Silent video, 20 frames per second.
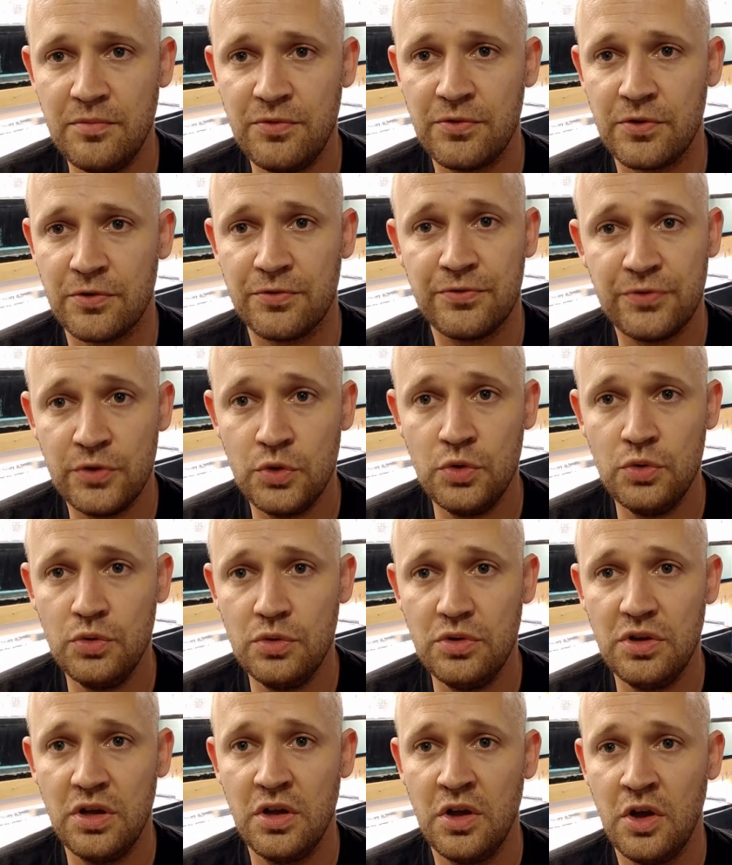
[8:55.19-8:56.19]
for
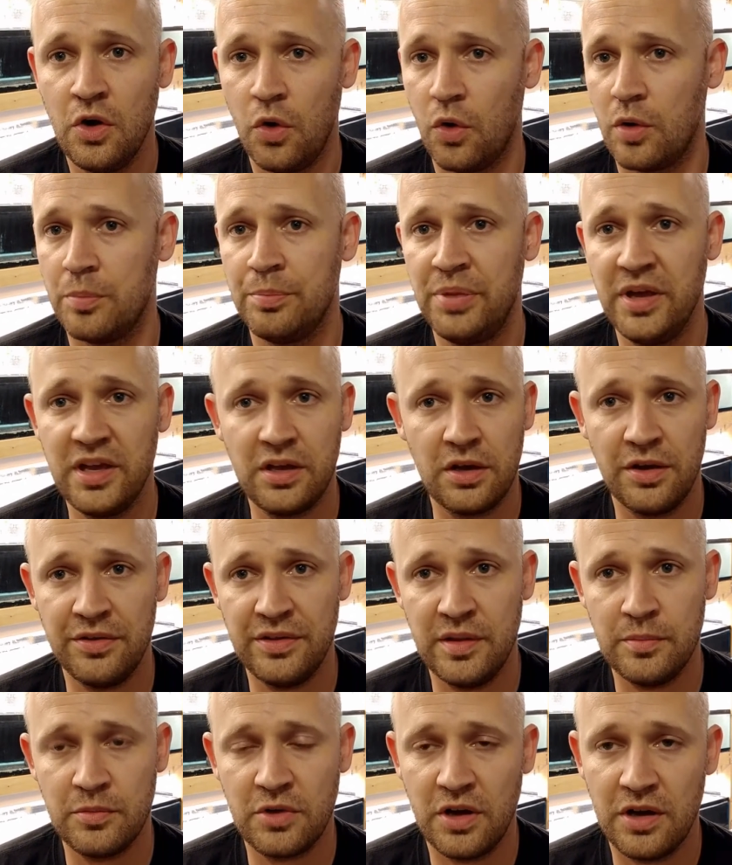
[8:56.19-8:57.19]
food or pick on
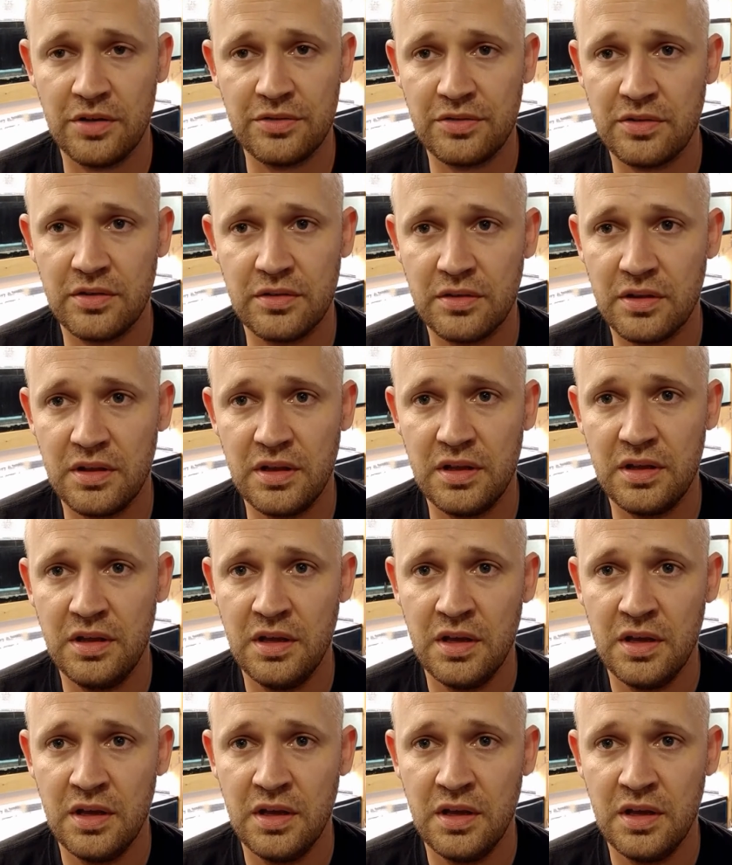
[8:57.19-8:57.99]
them constantly?